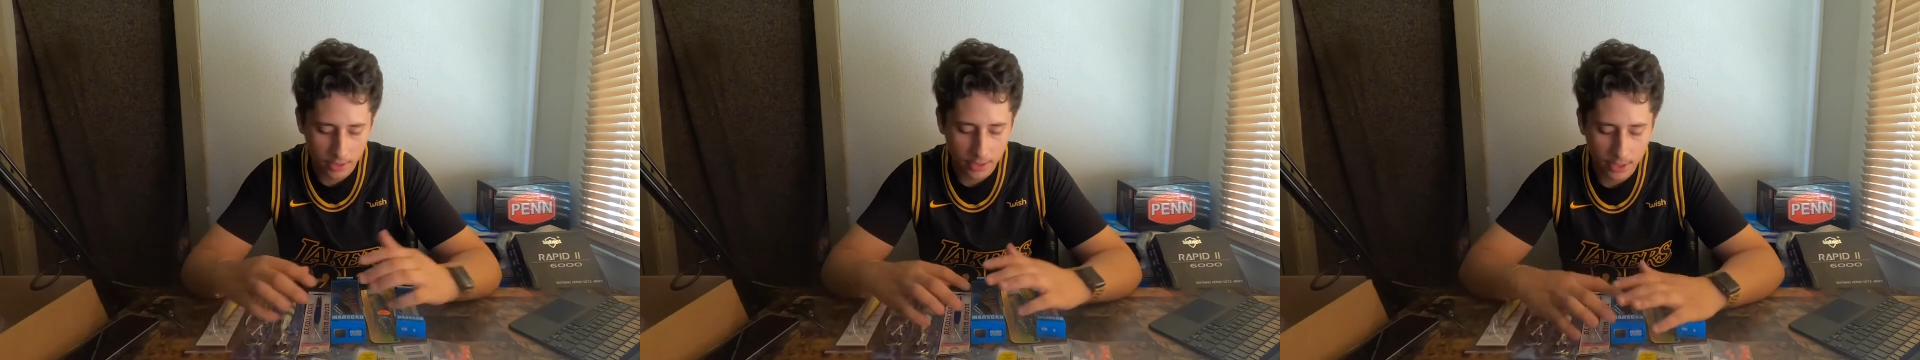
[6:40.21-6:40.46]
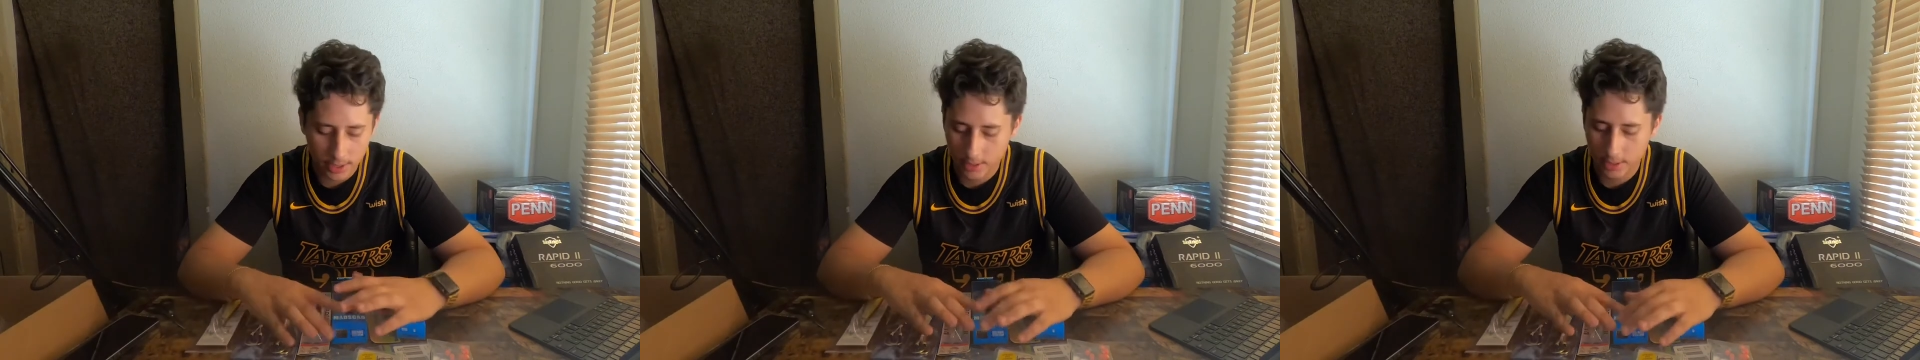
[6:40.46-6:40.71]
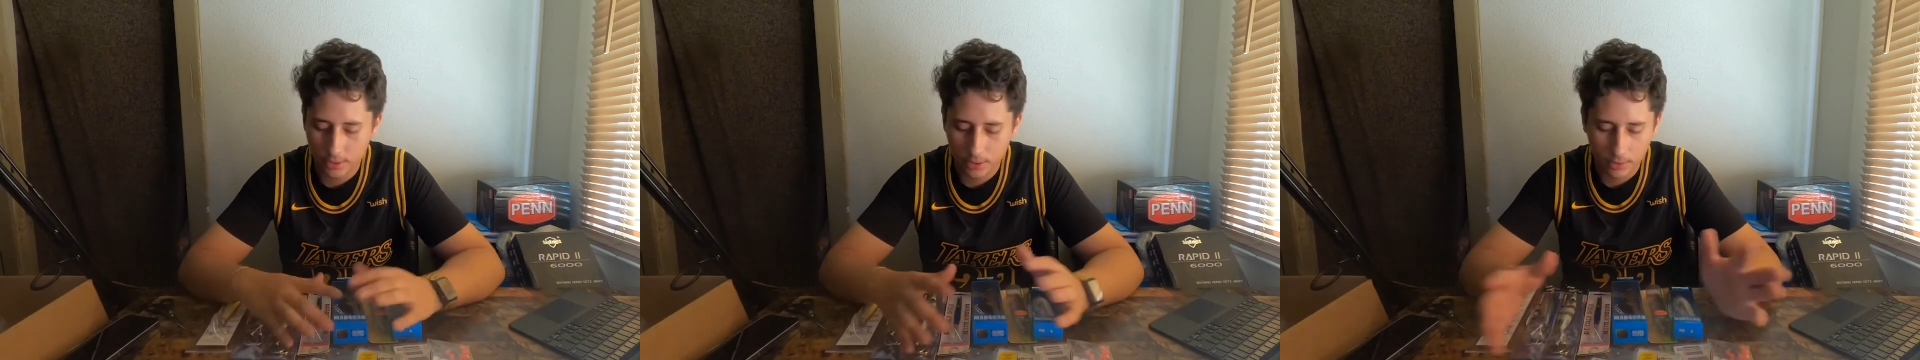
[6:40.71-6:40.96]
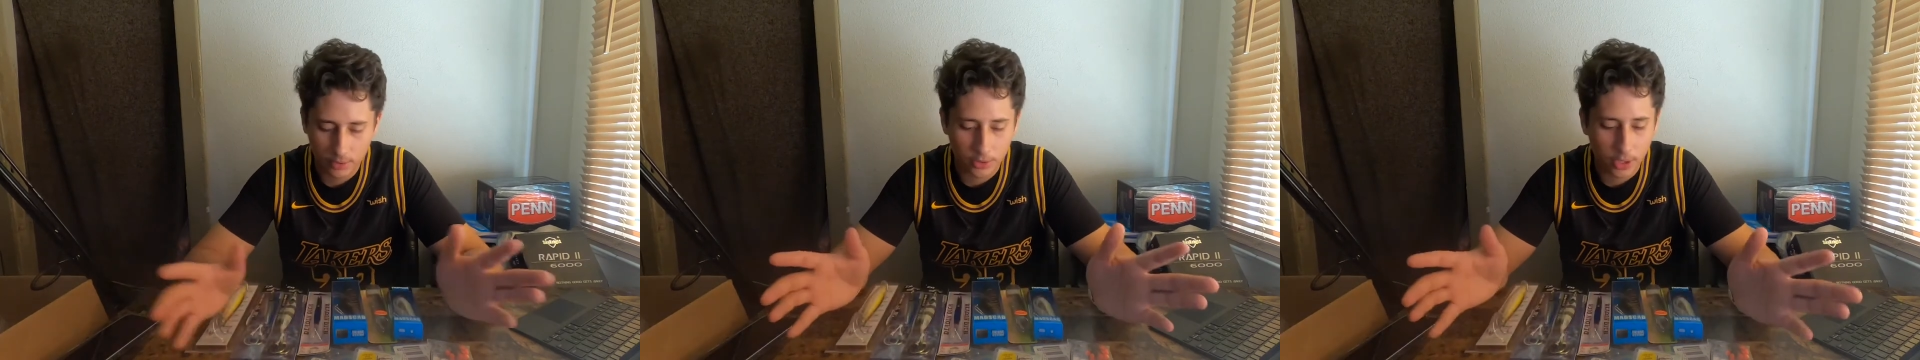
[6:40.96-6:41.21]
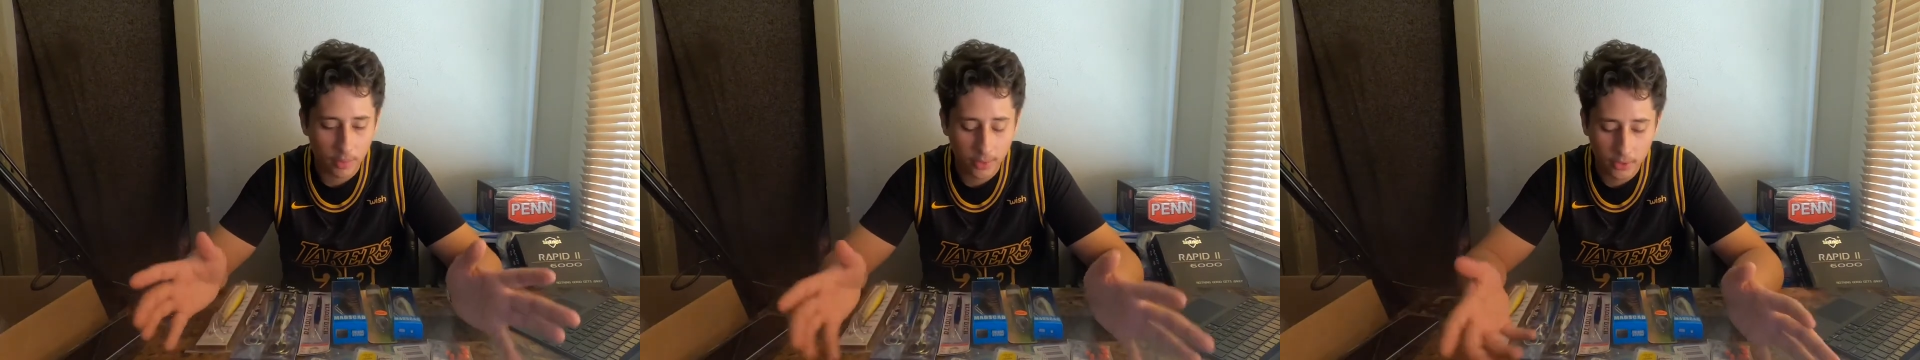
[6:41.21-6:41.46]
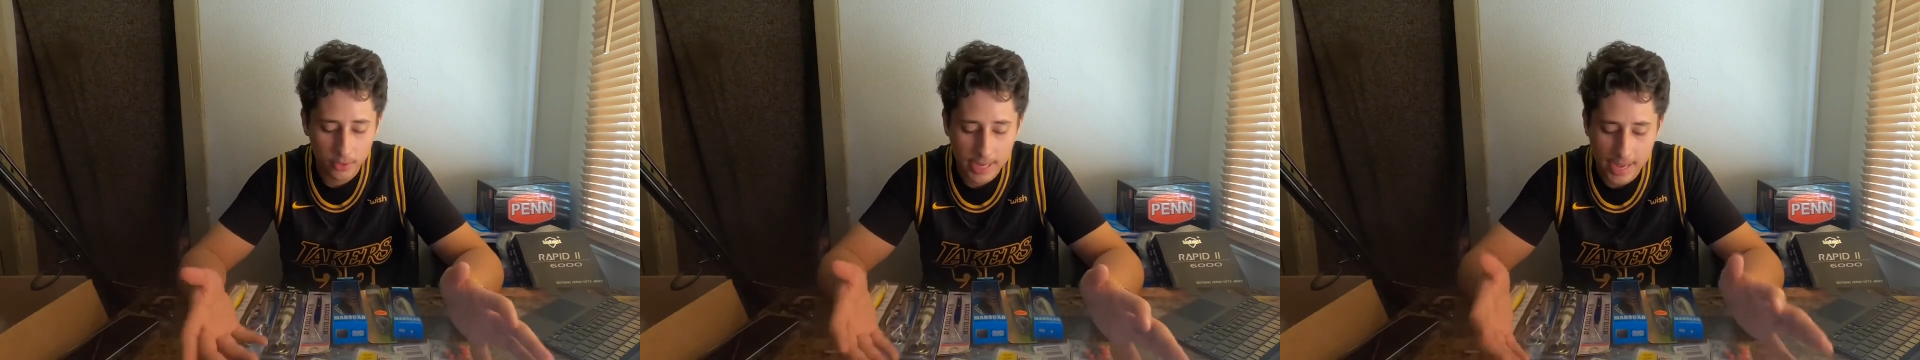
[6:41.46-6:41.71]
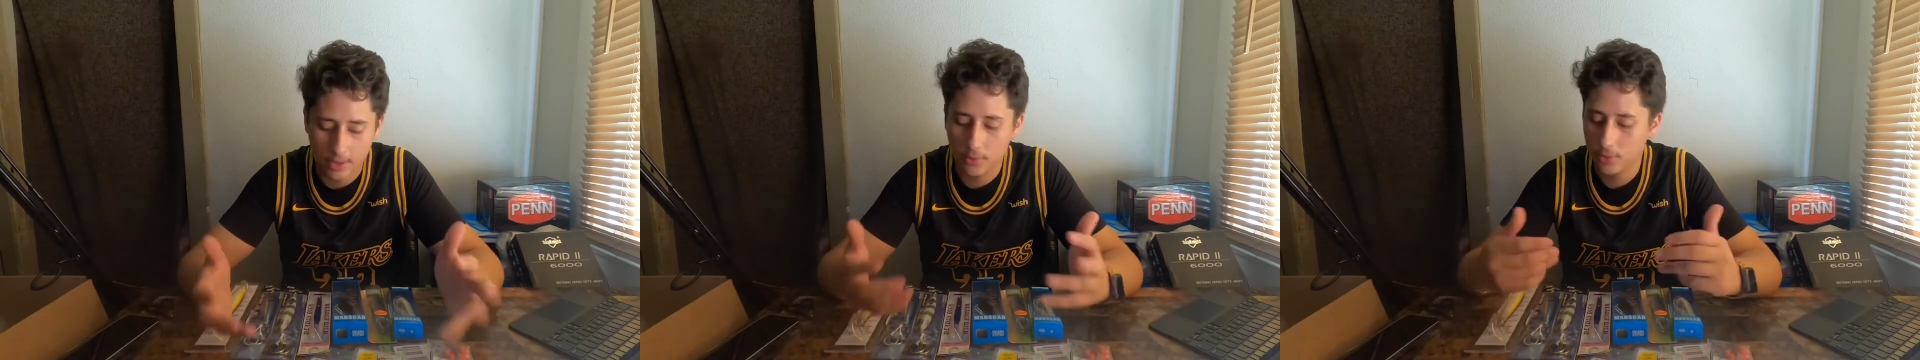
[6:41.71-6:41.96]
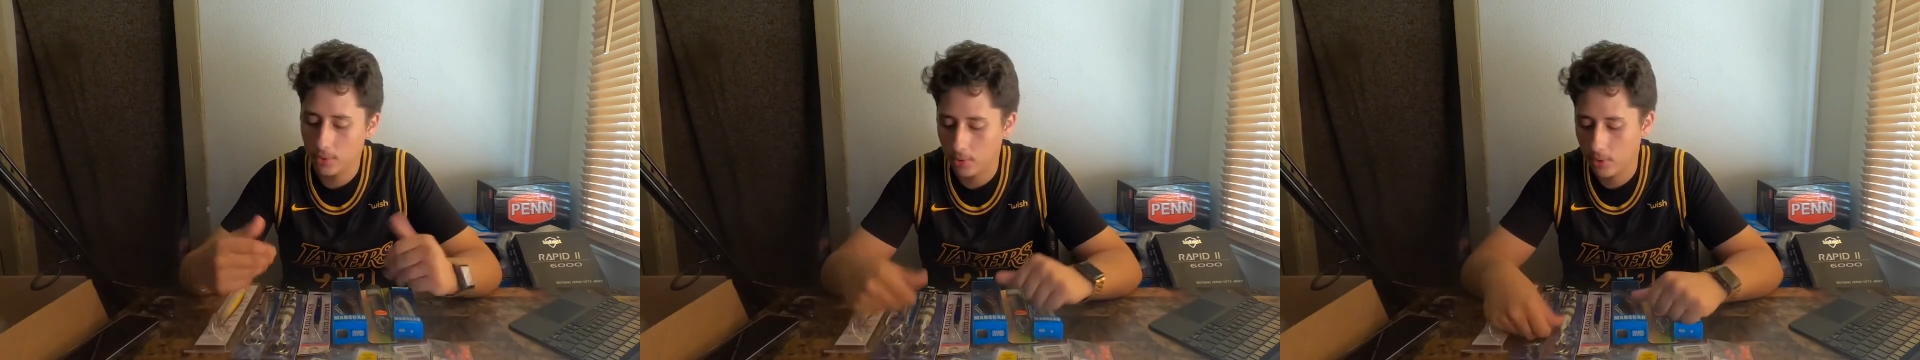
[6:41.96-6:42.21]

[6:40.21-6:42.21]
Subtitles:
the terminal tackle,